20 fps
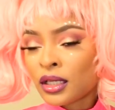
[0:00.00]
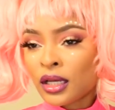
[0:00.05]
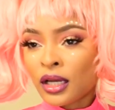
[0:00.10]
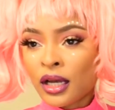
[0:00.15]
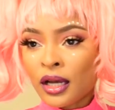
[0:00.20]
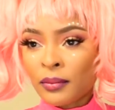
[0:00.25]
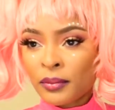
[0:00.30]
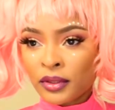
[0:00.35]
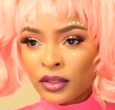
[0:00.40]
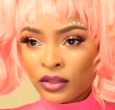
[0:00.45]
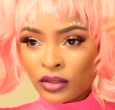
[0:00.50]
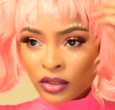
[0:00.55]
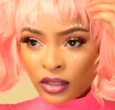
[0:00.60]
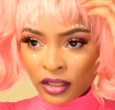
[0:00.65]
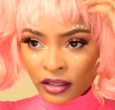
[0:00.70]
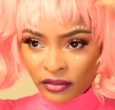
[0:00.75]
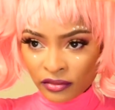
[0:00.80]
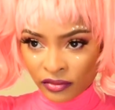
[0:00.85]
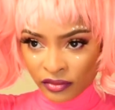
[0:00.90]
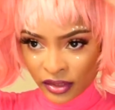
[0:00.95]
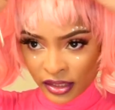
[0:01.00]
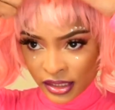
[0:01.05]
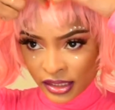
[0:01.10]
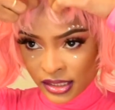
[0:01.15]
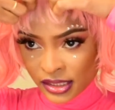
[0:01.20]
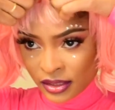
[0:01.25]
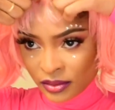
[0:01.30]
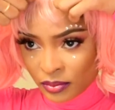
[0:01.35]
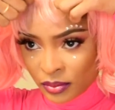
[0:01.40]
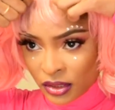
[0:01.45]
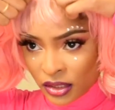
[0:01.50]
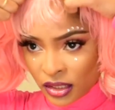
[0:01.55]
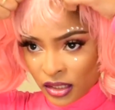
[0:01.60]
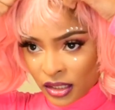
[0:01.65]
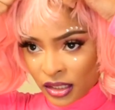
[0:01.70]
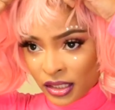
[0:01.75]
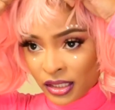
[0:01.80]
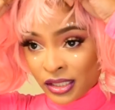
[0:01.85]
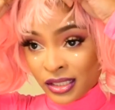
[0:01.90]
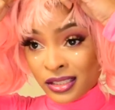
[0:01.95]
I'm a little conflicted
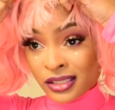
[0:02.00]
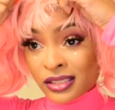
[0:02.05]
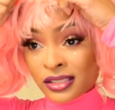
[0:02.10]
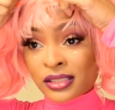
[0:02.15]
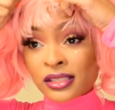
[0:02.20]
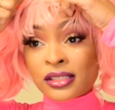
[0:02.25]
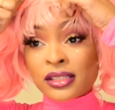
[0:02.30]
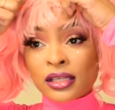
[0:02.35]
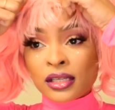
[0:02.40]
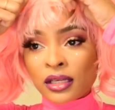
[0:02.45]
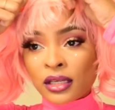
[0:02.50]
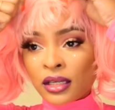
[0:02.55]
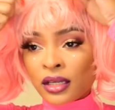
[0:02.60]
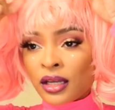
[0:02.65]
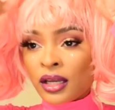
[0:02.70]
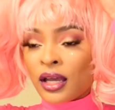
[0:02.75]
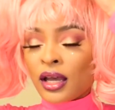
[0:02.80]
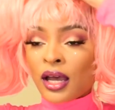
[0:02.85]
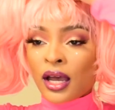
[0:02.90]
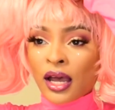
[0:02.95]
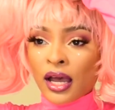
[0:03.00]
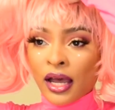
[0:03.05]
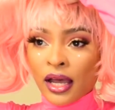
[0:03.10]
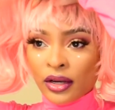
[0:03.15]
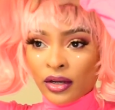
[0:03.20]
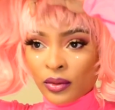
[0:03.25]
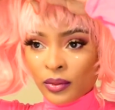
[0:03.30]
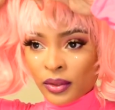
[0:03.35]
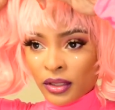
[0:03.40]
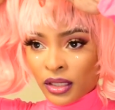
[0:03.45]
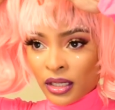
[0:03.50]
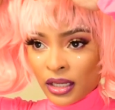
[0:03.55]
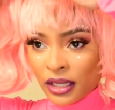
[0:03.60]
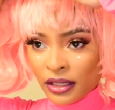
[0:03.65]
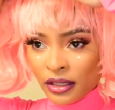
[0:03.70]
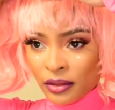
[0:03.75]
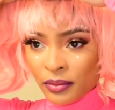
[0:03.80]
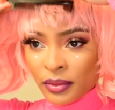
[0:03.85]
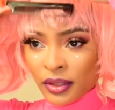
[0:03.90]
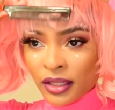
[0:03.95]
because I don't want to cut
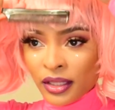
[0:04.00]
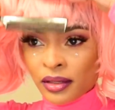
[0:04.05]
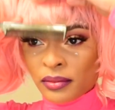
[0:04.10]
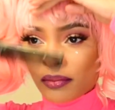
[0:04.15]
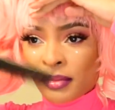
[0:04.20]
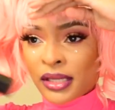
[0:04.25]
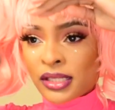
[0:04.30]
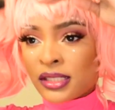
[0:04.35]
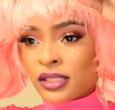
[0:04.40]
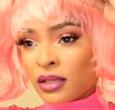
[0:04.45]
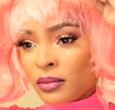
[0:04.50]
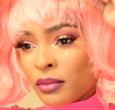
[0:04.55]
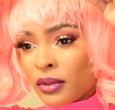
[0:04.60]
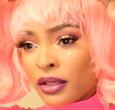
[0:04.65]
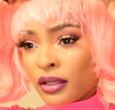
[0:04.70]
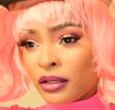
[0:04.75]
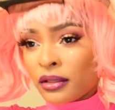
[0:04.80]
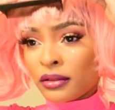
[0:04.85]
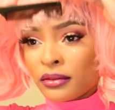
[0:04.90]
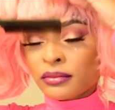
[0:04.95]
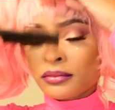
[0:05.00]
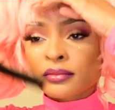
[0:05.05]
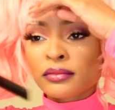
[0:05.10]
them and then mess them up,